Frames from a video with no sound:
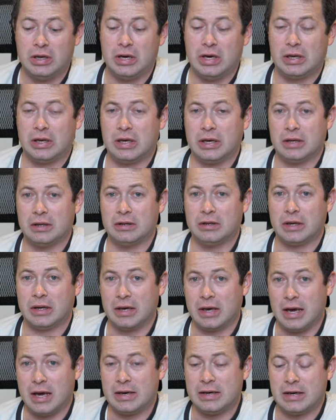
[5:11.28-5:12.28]
Again,
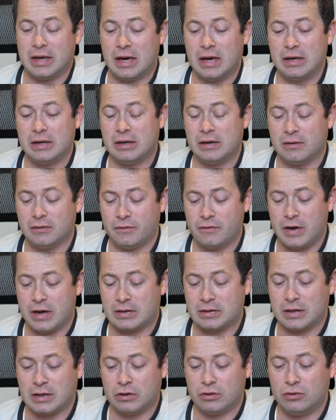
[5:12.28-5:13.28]
like at night. And in
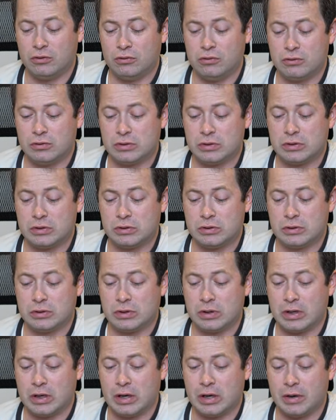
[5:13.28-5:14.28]
fact, I use
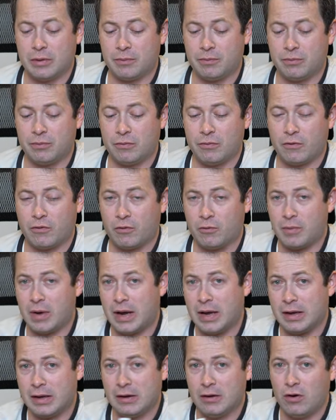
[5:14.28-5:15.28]
um, for
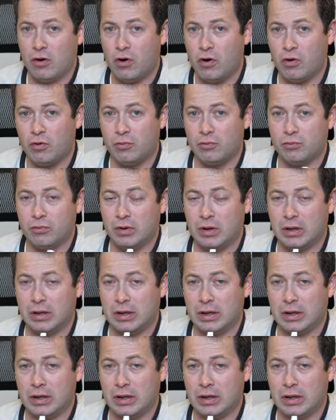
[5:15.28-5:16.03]
my home,